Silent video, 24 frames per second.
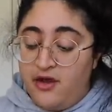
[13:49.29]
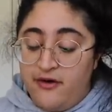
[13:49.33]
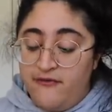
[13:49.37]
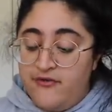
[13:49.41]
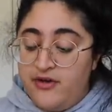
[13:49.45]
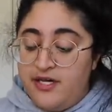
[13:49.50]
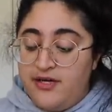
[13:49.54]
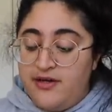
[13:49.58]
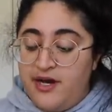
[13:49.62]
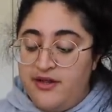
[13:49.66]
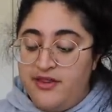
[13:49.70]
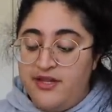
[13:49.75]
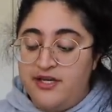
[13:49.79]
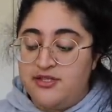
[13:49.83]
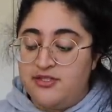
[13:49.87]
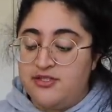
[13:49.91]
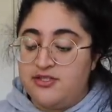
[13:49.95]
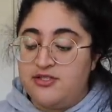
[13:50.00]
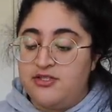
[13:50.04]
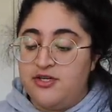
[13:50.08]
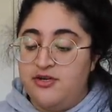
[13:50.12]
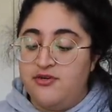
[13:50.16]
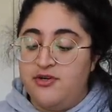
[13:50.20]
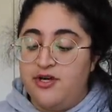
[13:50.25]
it. I think it's
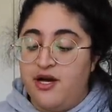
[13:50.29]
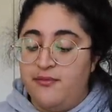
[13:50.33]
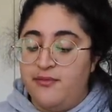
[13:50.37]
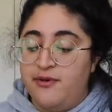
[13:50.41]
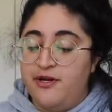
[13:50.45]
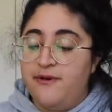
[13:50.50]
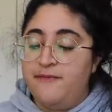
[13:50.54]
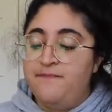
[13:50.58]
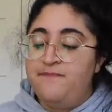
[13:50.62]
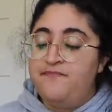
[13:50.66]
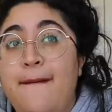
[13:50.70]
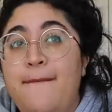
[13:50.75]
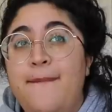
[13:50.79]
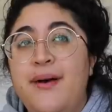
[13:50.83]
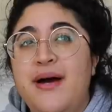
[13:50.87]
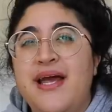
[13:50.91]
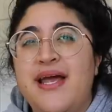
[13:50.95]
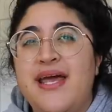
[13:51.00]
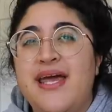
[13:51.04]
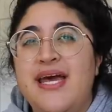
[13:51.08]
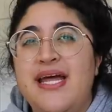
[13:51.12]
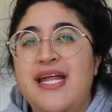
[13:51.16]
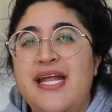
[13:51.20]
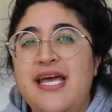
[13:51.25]
so yummy.
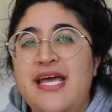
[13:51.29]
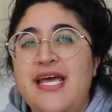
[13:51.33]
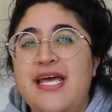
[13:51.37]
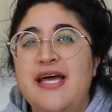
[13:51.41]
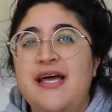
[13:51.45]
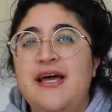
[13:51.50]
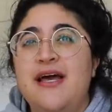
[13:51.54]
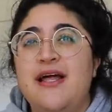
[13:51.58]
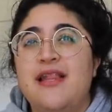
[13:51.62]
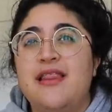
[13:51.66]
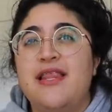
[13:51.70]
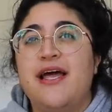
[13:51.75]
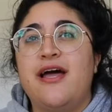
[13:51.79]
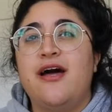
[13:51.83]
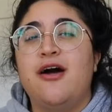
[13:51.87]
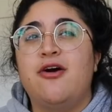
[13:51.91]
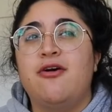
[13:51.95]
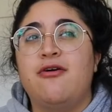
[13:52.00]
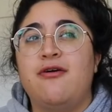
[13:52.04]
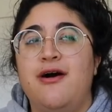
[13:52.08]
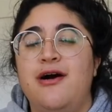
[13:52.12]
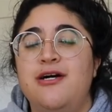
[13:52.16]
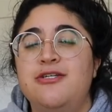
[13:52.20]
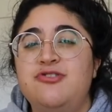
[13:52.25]
But getting like a
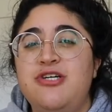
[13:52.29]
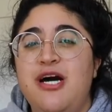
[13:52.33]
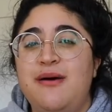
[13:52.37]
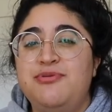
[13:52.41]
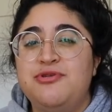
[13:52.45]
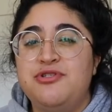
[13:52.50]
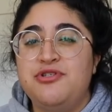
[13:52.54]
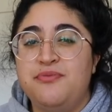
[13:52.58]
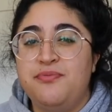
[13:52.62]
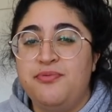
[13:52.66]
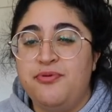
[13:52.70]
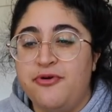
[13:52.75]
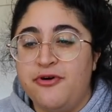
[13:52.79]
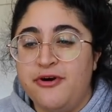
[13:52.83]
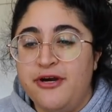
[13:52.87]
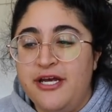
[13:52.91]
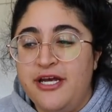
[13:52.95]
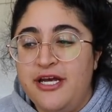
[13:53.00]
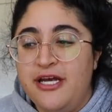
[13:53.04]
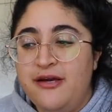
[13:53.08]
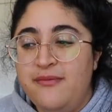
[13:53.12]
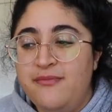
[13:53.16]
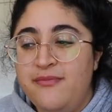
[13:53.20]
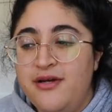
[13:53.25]
Crunchwrap
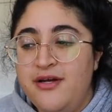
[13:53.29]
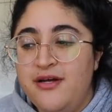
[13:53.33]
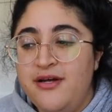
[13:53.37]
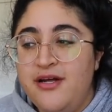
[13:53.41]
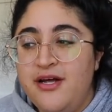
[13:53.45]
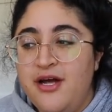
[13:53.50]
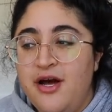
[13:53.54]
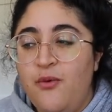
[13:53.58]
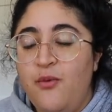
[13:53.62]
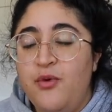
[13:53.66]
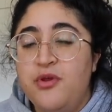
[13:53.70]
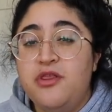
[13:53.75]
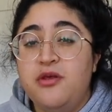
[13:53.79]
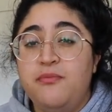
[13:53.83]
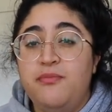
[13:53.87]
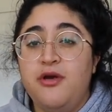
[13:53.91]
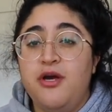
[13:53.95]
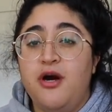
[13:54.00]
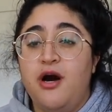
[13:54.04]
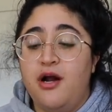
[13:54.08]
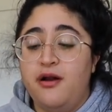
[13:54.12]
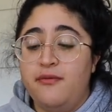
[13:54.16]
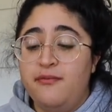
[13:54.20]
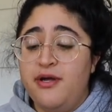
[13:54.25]
Supreme with the
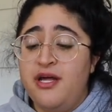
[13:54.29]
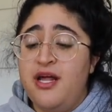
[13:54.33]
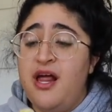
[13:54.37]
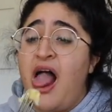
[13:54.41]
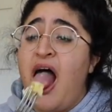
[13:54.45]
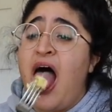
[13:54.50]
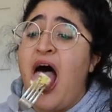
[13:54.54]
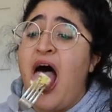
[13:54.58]
Beyond Meat.